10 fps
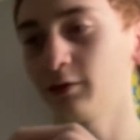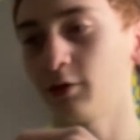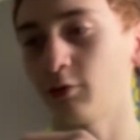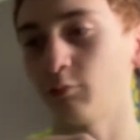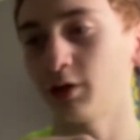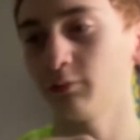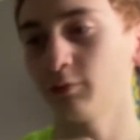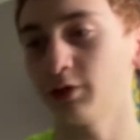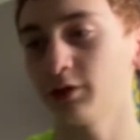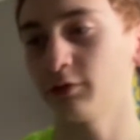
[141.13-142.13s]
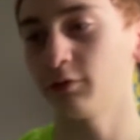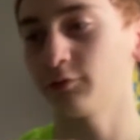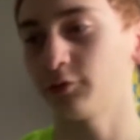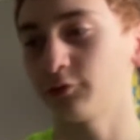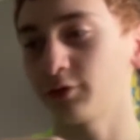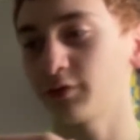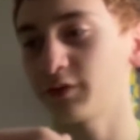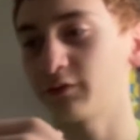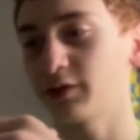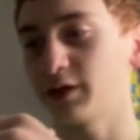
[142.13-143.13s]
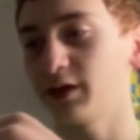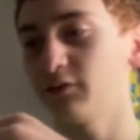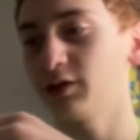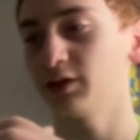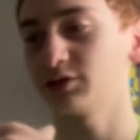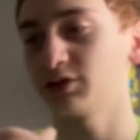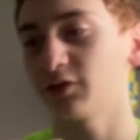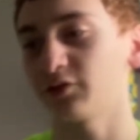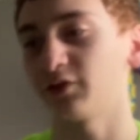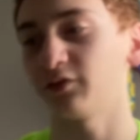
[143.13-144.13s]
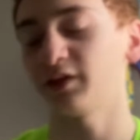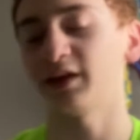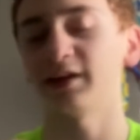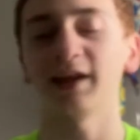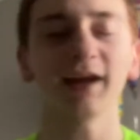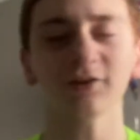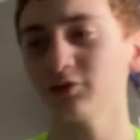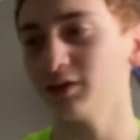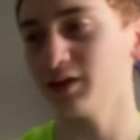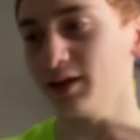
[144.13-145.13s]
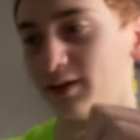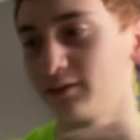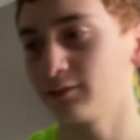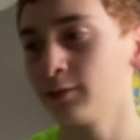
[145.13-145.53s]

are one-in-one heroes with a strong sense of naivety and justice, and an extra hint